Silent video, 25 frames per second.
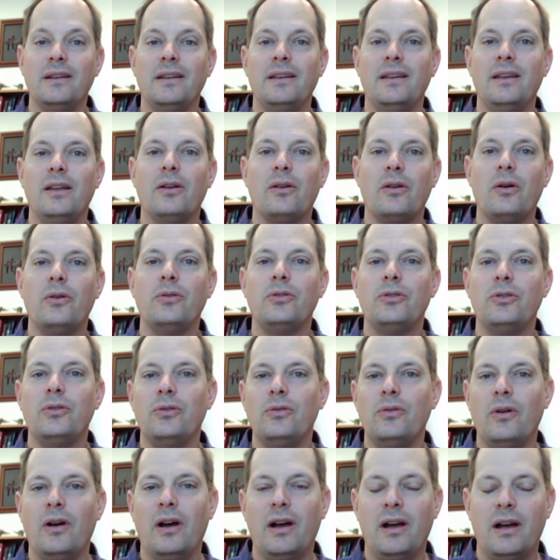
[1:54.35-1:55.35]
go
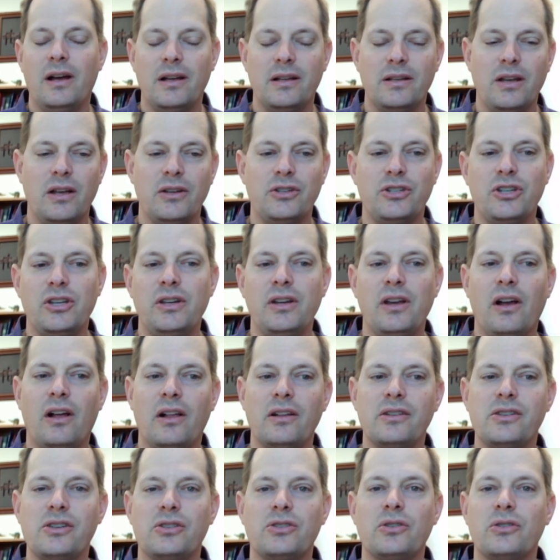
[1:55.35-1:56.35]
do a
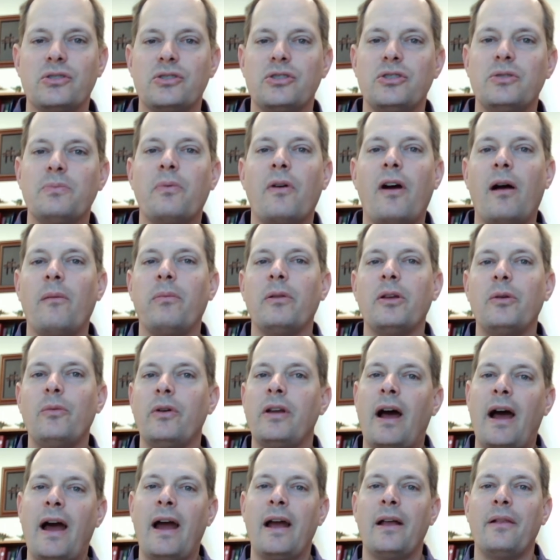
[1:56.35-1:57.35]
genealogy search, you probably would
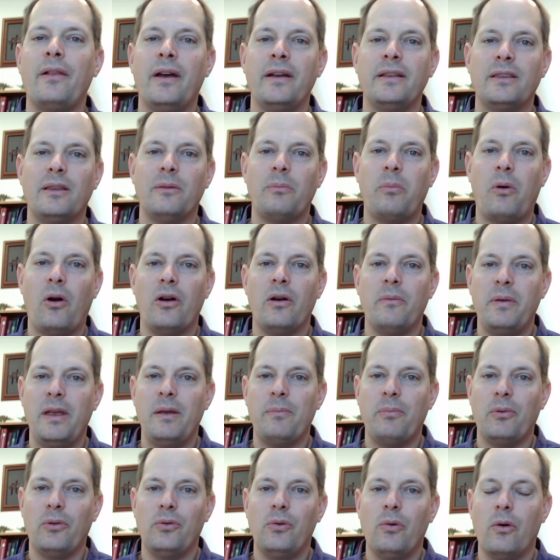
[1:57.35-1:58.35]
highlight the
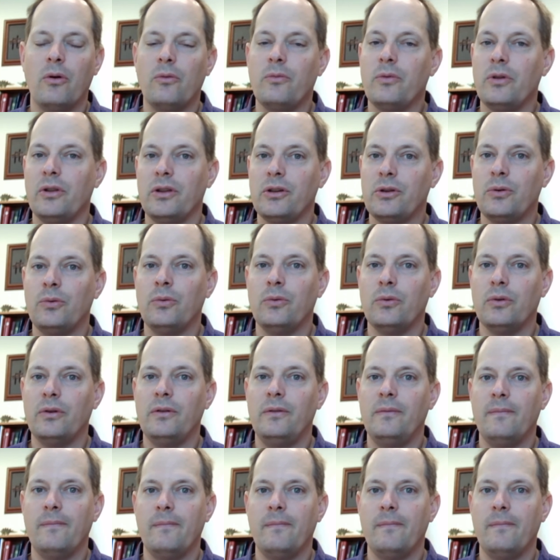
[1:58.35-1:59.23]
people who are really cool.